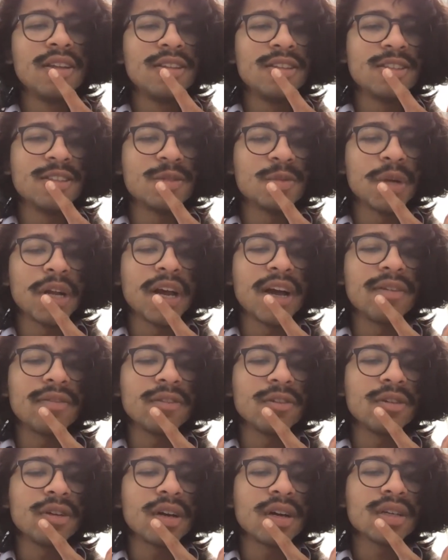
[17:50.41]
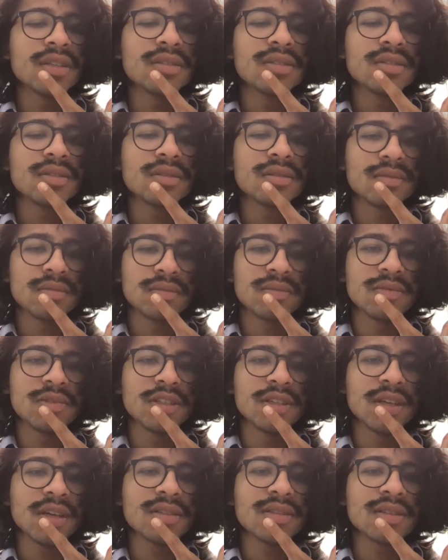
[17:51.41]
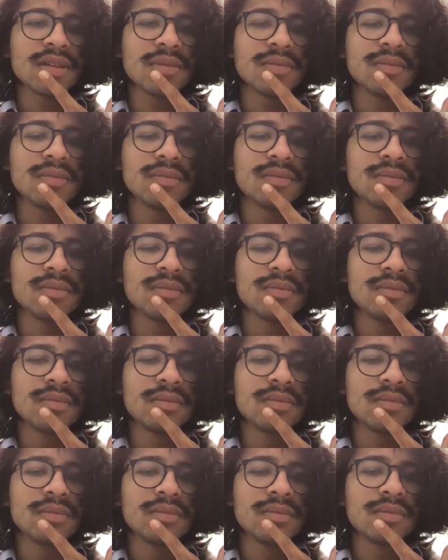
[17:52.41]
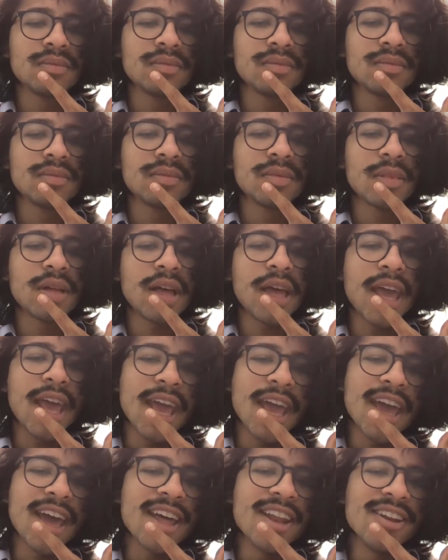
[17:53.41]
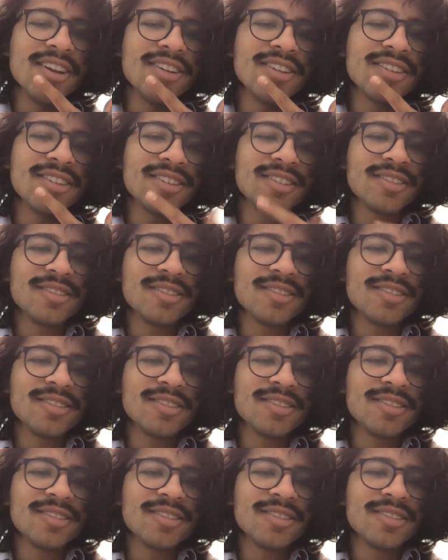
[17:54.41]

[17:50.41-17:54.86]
This is what I have for you guys. Until next time. Ed.